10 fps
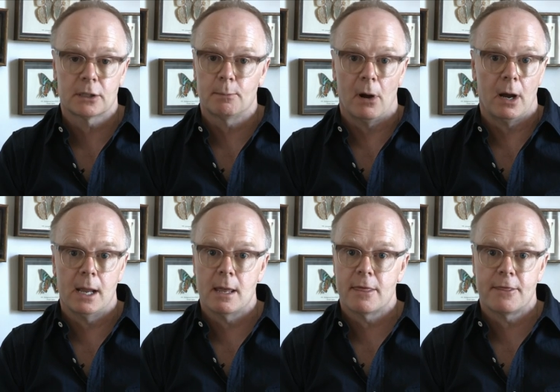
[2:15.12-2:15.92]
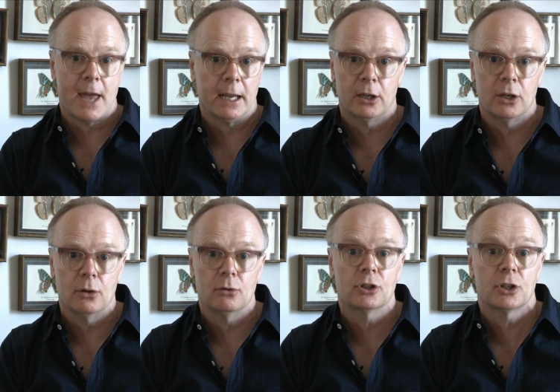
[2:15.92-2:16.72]
is my thank
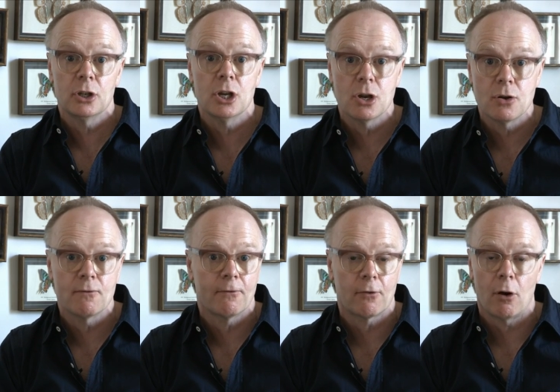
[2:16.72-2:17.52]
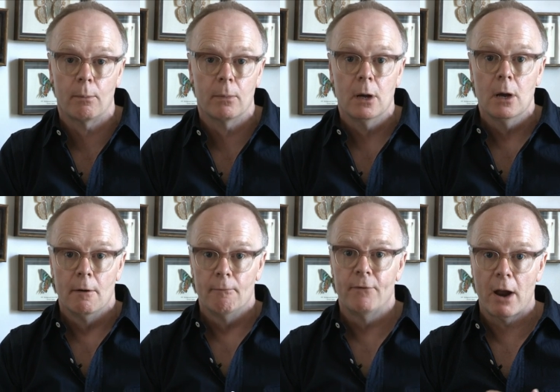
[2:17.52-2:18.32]
you to you from
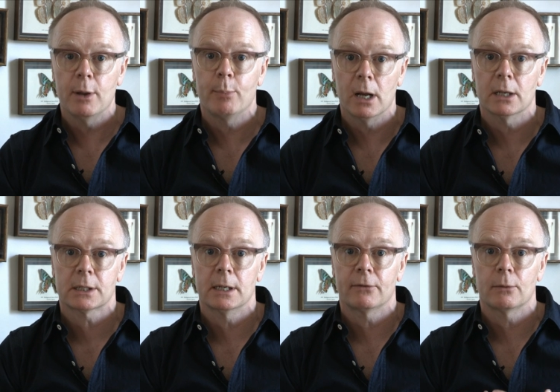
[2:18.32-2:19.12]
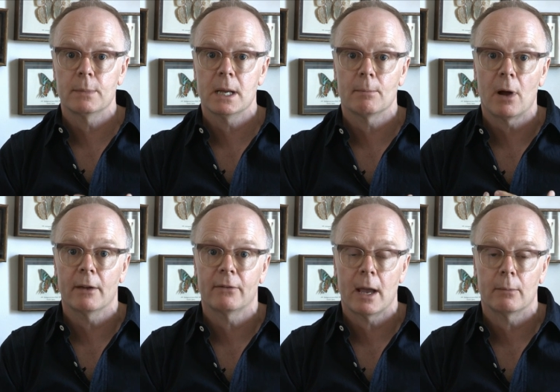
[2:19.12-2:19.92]
very personally from me and my
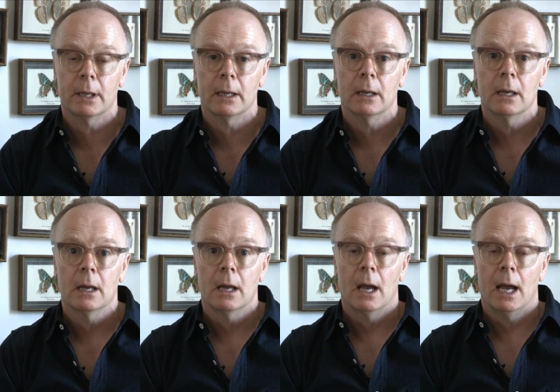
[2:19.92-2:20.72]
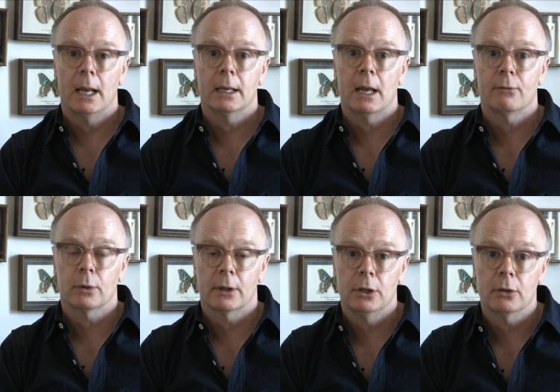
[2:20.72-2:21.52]
family and
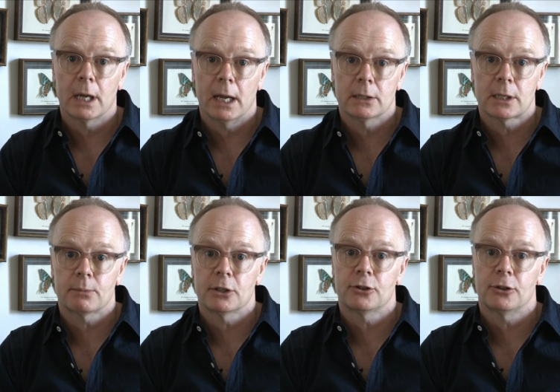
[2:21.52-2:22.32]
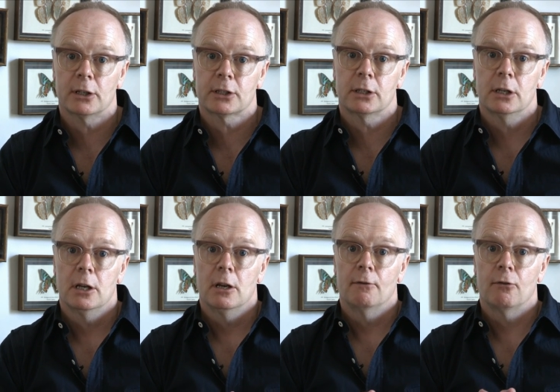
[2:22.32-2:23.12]
everyone at the UK Sepsis Trust
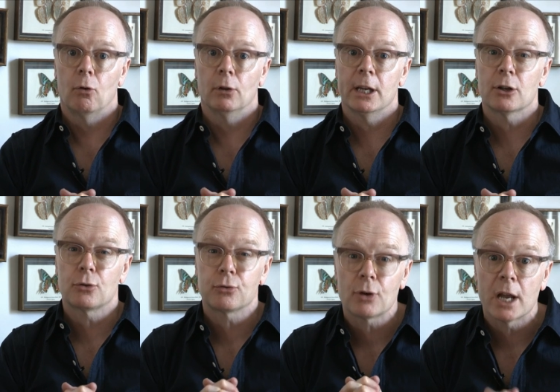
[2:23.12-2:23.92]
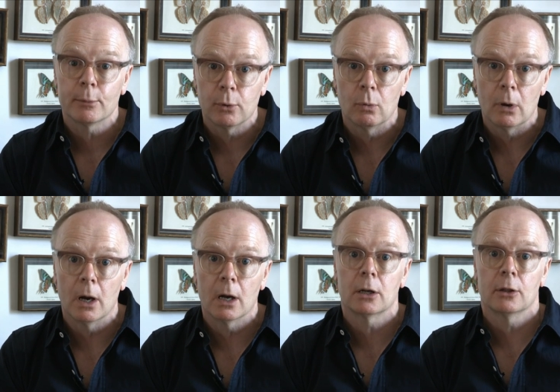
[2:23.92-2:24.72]
for all the incredible
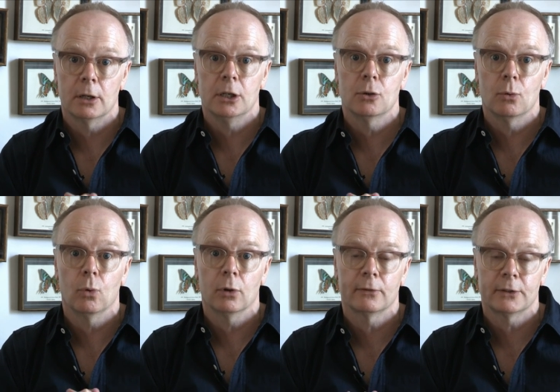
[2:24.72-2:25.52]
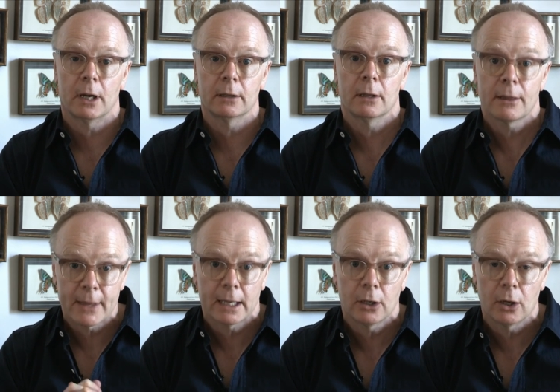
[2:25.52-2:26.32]
work that you all have done.
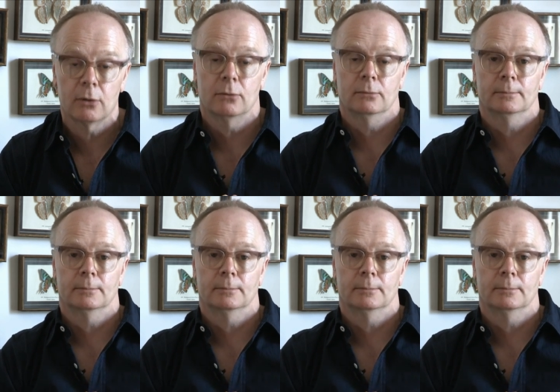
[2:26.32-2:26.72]
Thank you.